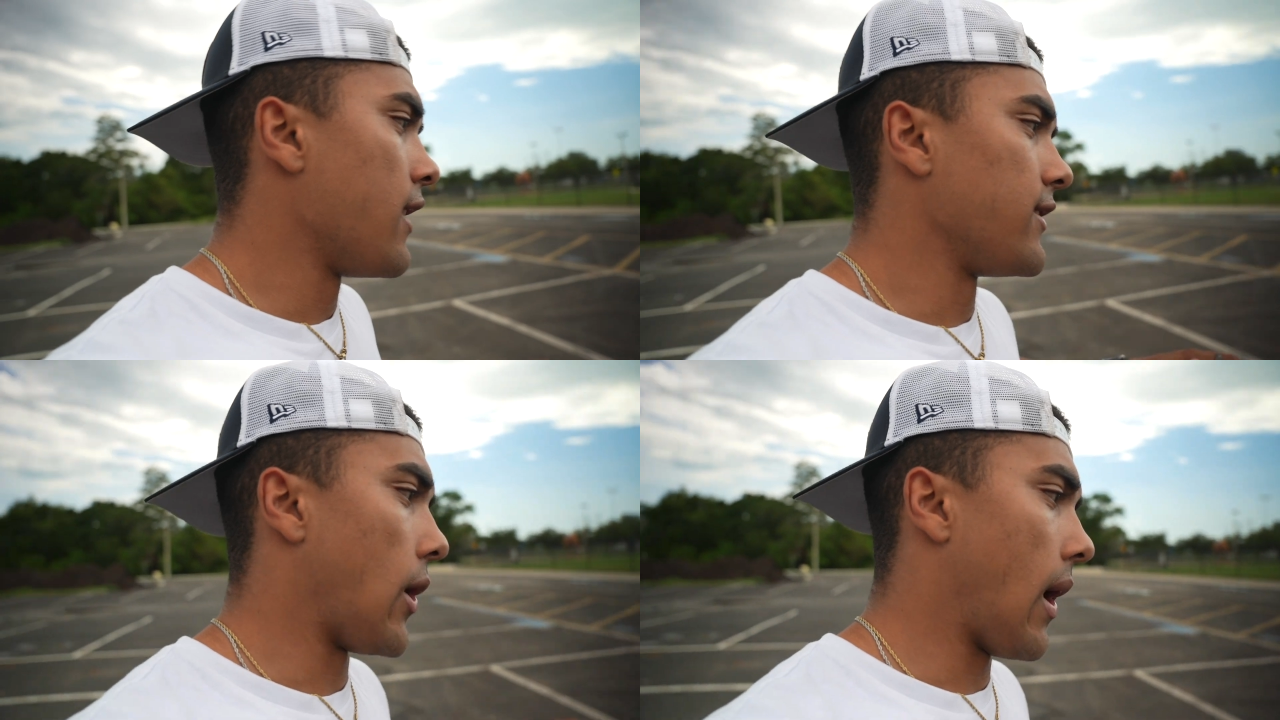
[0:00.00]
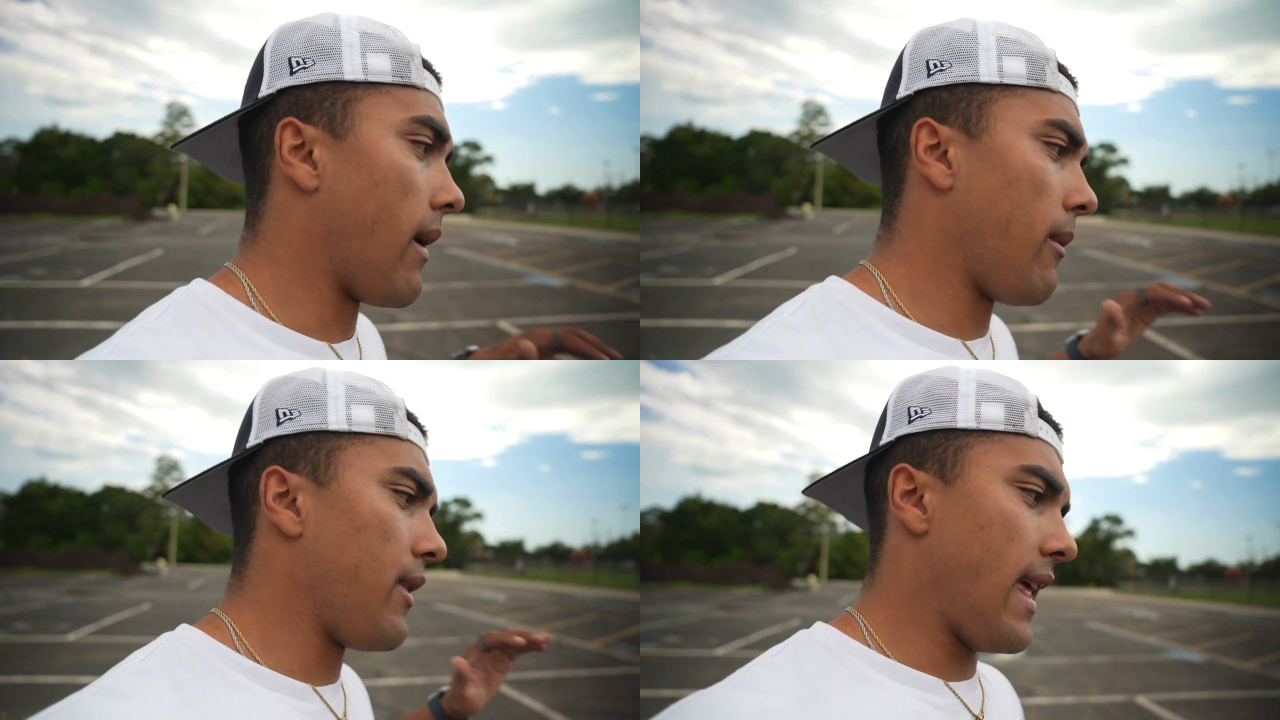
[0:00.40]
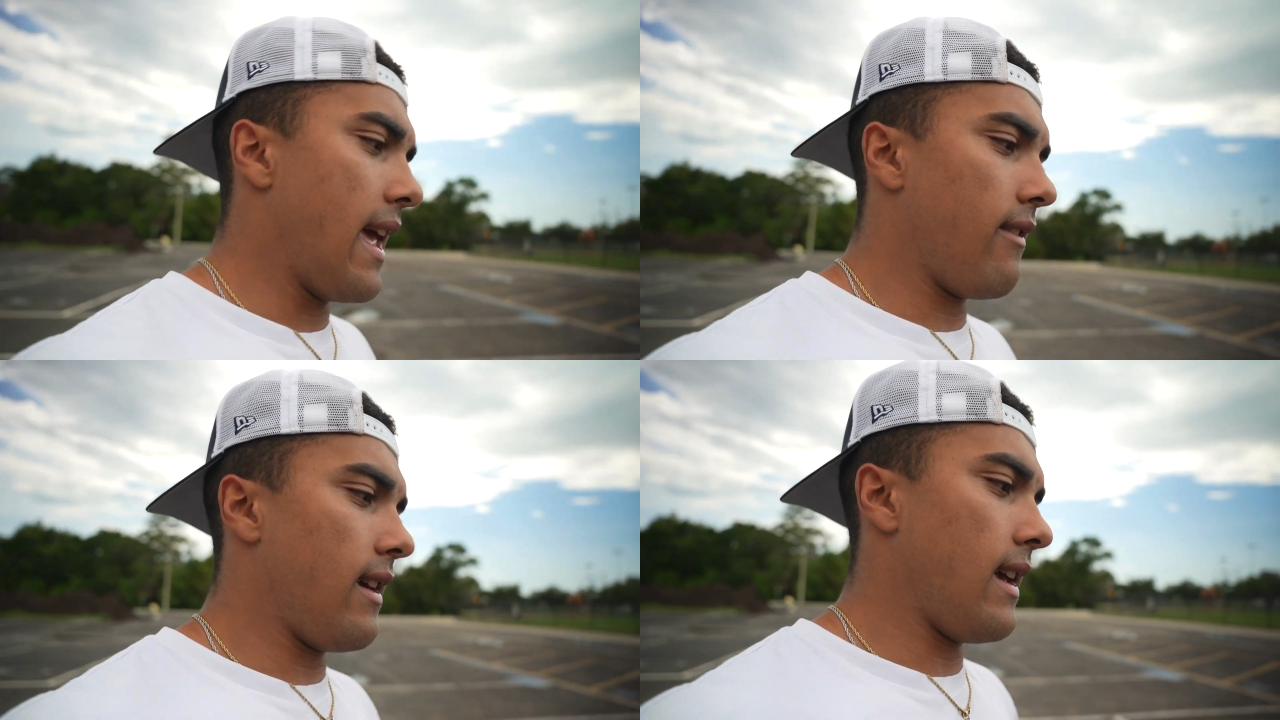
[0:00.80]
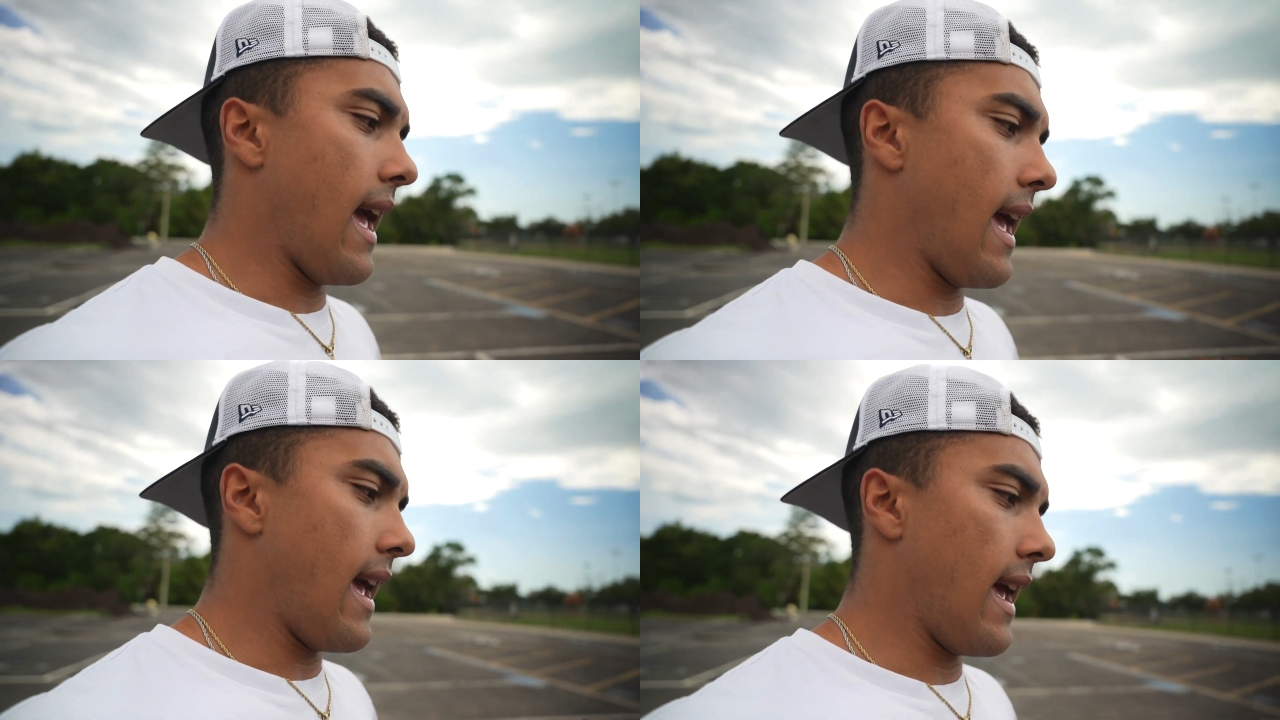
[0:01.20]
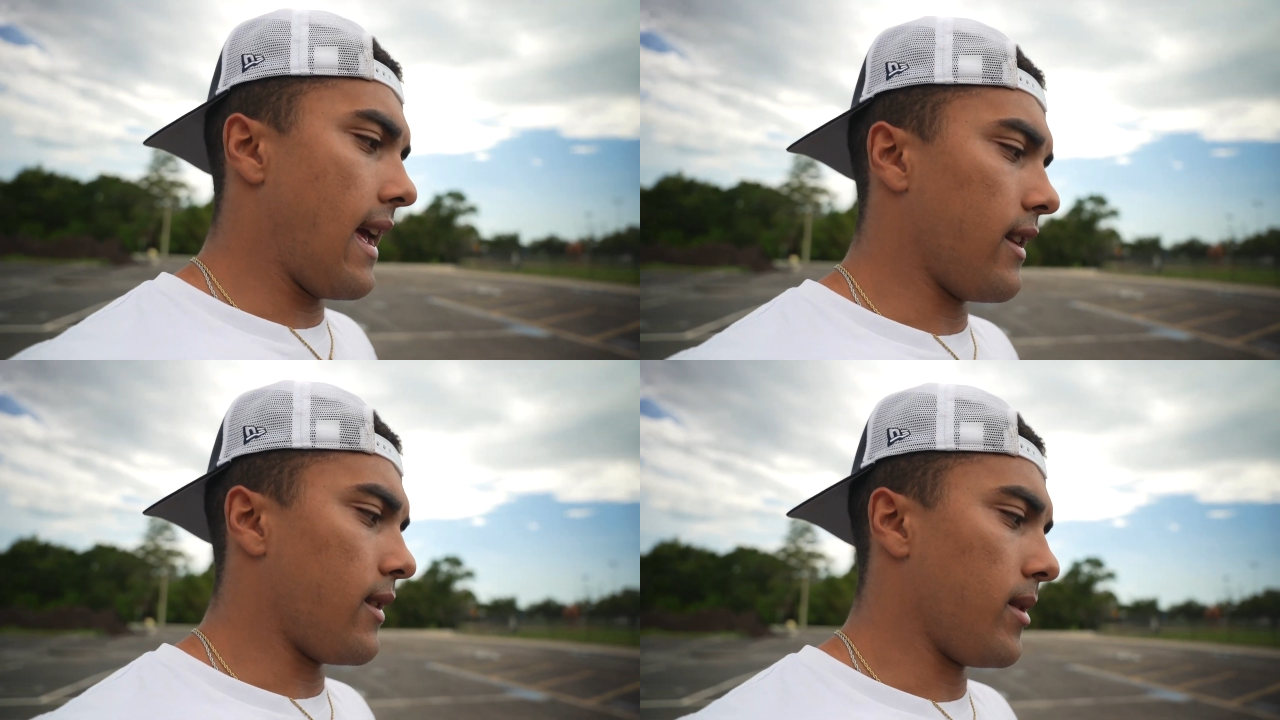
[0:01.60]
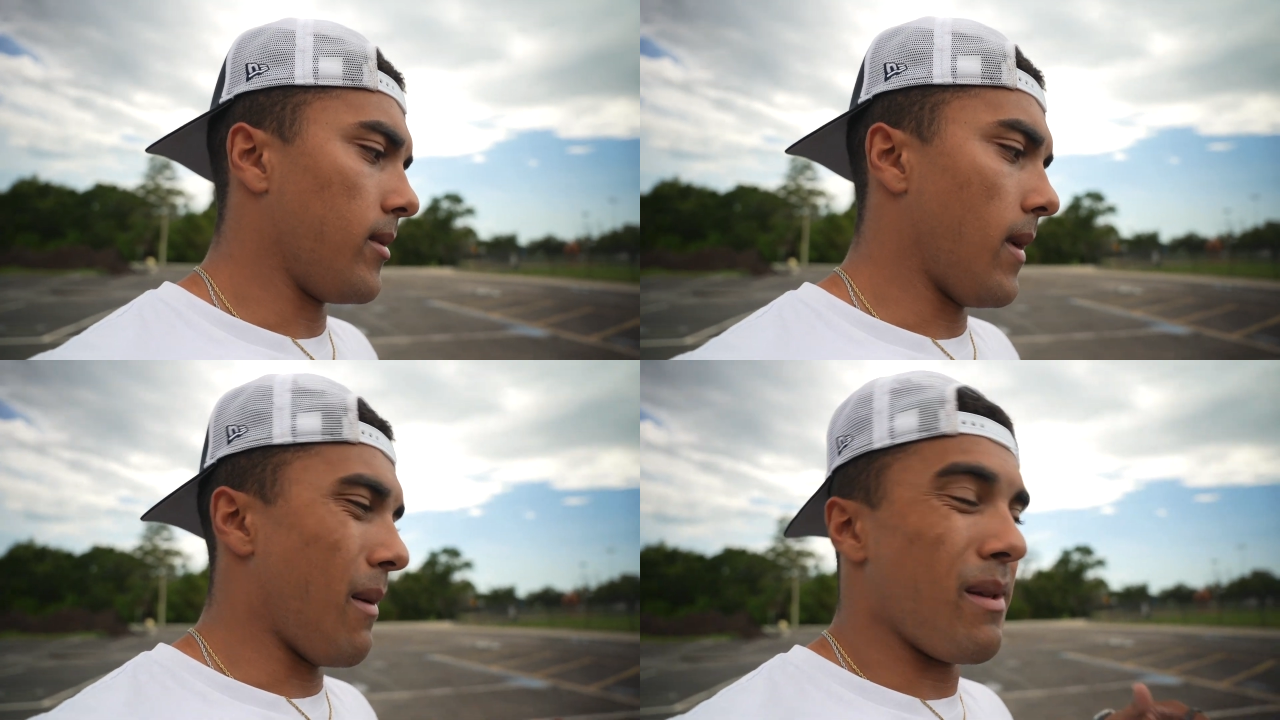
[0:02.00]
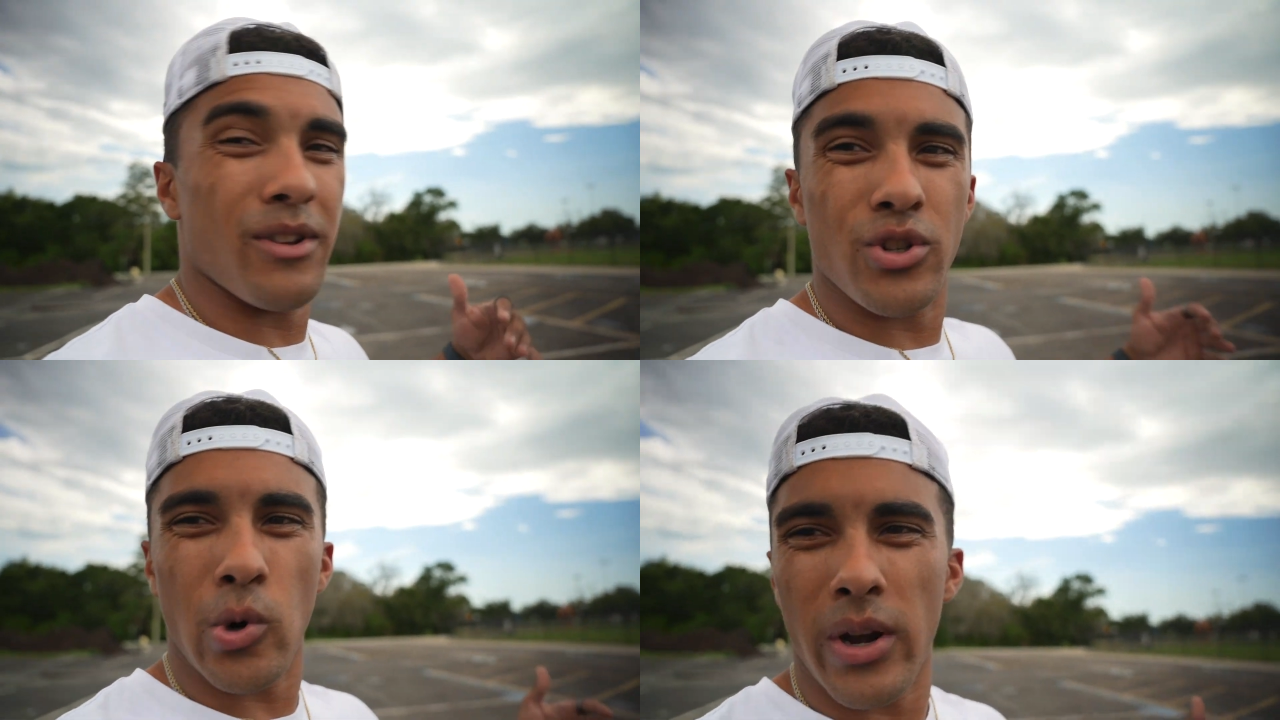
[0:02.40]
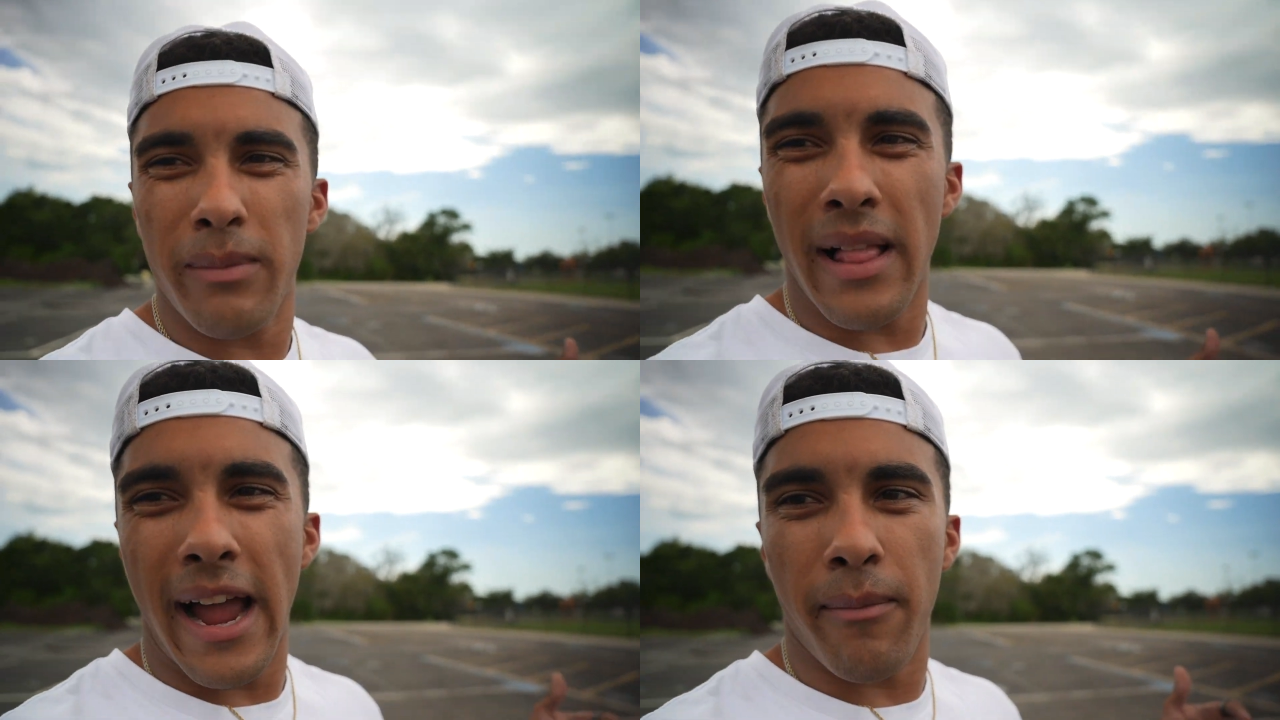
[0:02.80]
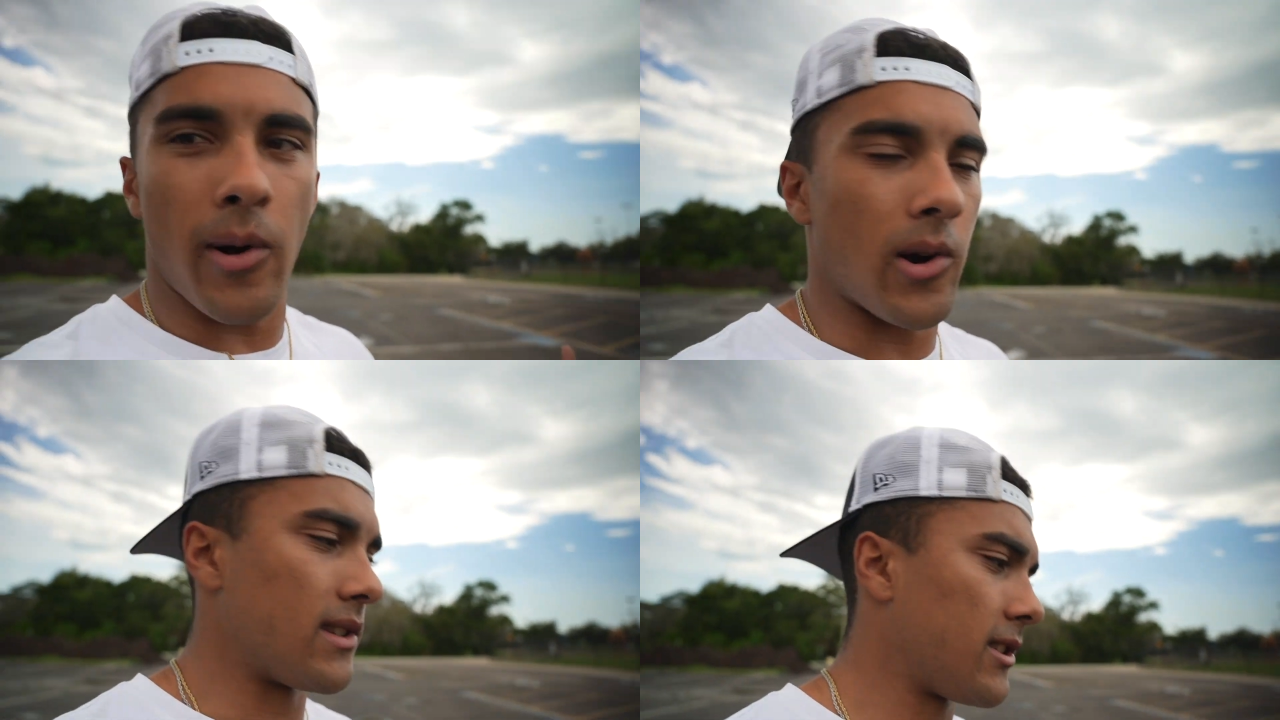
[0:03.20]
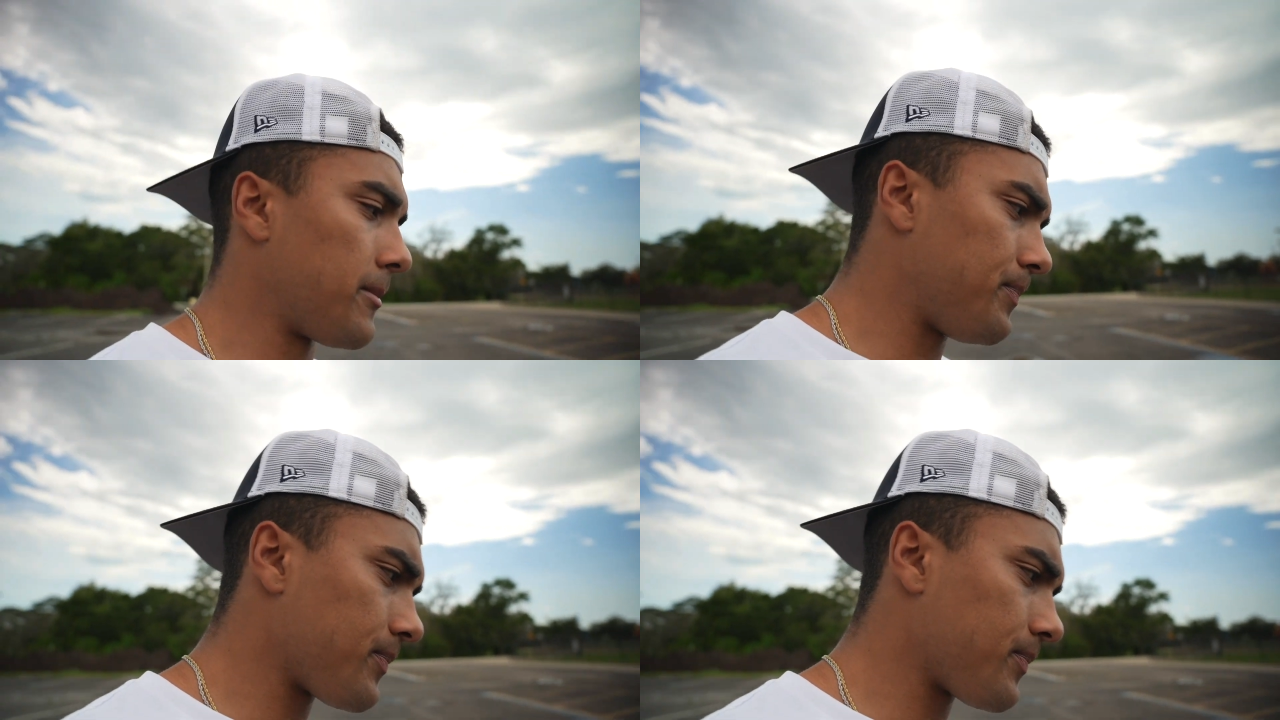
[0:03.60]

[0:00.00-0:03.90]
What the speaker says: So I went with navy, and I mean majority black parts.